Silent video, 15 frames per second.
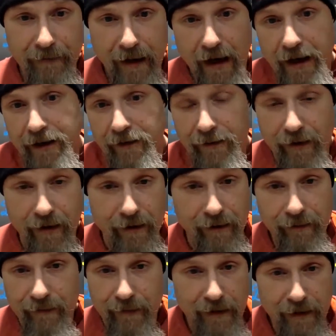I don't know,
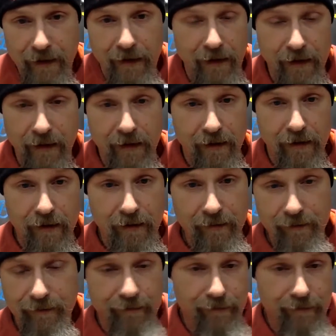or